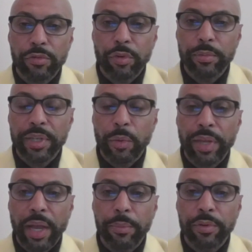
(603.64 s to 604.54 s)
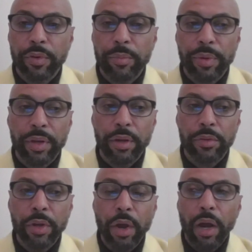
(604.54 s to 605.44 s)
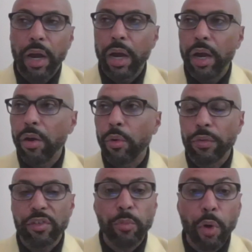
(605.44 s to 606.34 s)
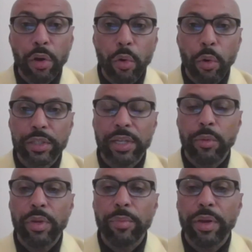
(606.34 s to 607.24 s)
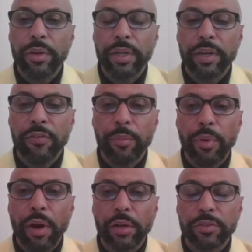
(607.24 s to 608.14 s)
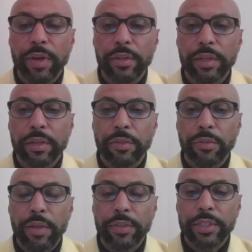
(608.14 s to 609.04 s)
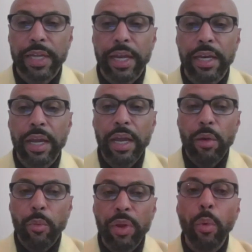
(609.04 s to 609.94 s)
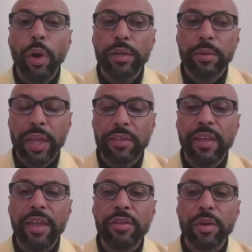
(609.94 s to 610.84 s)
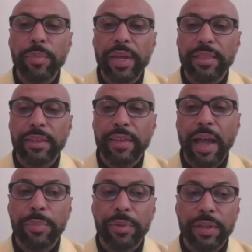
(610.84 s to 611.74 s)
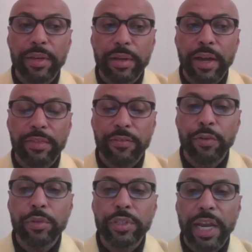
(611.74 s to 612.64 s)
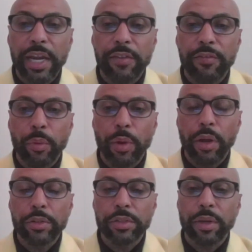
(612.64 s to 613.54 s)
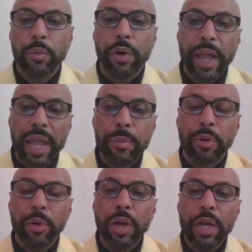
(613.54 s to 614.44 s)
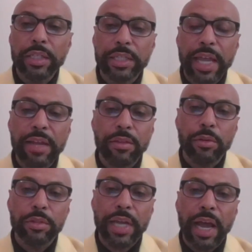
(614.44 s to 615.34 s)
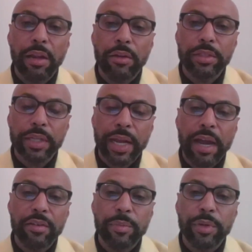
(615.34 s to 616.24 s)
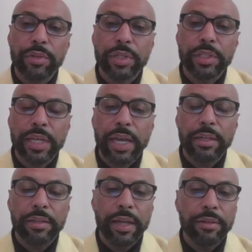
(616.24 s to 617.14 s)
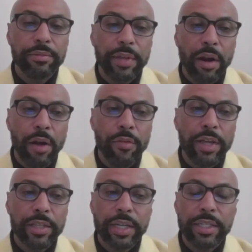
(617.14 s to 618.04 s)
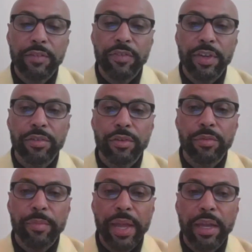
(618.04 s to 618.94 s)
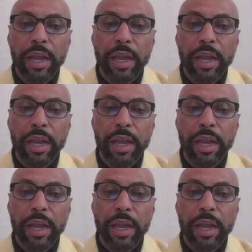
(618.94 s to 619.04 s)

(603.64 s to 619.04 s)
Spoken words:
rooms that we help to rebuild, or the sport courts that we build at different parks throughout the state. We want to continue to be at the top of the food chain, if you will, so that we're able to take those dollars and the contributions that our residents and visitors make